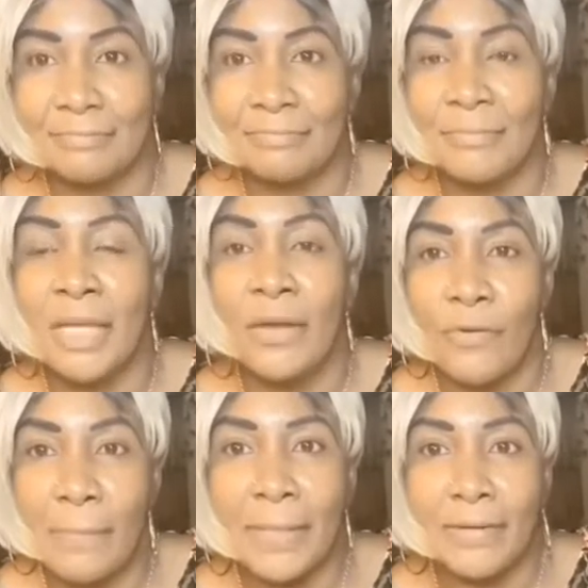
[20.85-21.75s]
Rapper
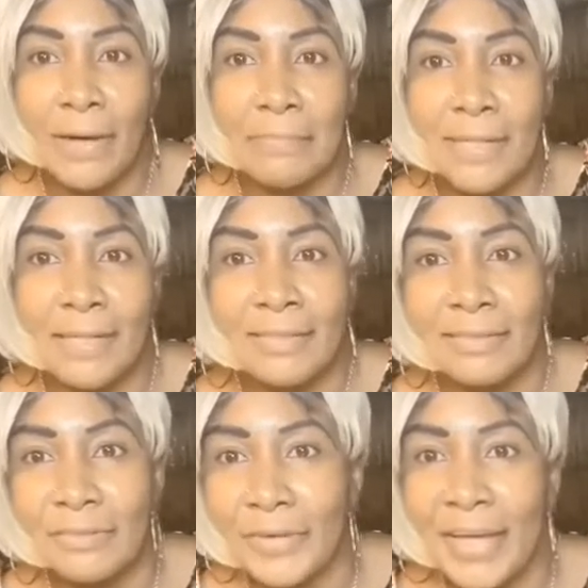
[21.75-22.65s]
crapper,
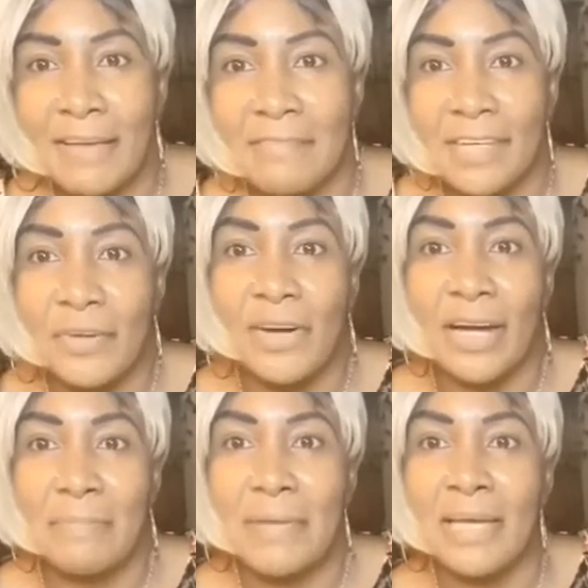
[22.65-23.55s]
wherever you are, big
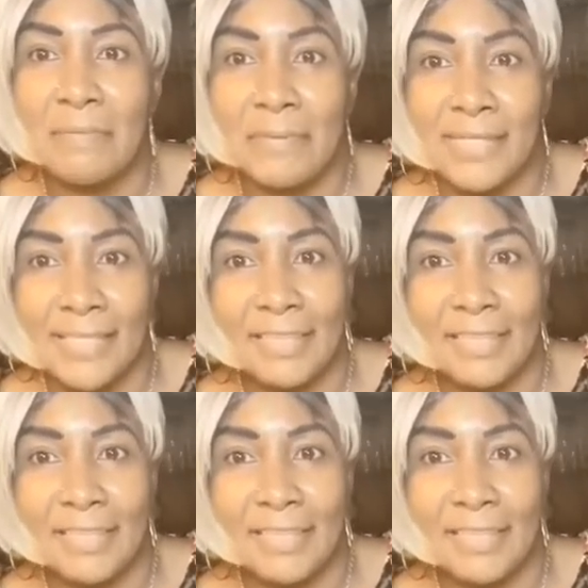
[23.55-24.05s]
up yourself.